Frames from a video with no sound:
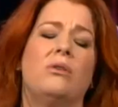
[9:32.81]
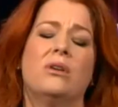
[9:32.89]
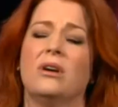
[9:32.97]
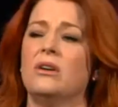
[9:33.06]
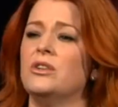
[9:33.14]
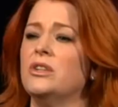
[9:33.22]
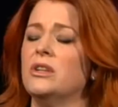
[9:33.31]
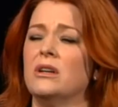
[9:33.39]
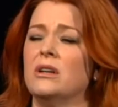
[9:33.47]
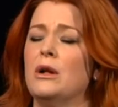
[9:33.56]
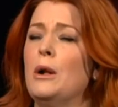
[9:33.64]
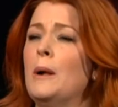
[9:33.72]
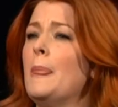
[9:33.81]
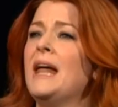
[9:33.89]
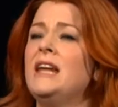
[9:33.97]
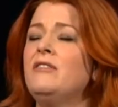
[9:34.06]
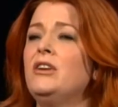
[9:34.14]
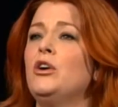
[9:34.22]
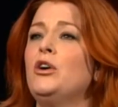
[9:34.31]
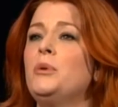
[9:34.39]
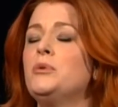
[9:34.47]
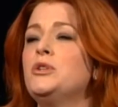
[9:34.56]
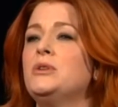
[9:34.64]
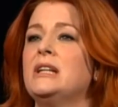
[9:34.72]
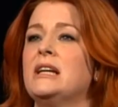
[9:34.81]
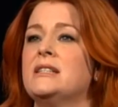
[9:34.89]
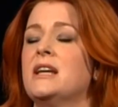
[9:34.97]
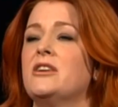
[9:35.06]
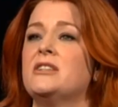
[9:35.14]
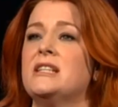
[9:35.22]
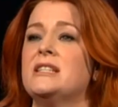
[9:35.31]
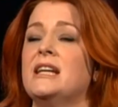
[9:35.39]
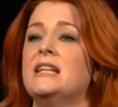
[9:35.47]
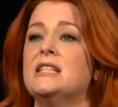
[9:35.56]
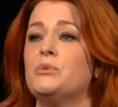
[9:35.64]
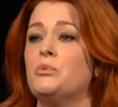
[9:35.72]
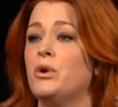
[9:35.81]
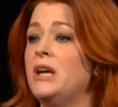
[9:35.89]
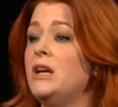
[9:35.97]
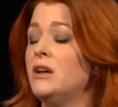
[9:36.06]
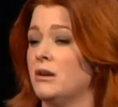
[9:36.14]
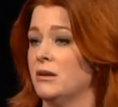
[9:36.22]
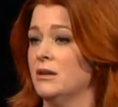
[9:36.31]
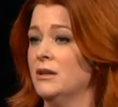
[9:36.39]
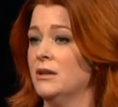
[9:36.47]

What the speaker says: Oh, God, yeah. And even all we were doing last Saturday is saying, listen, we're here.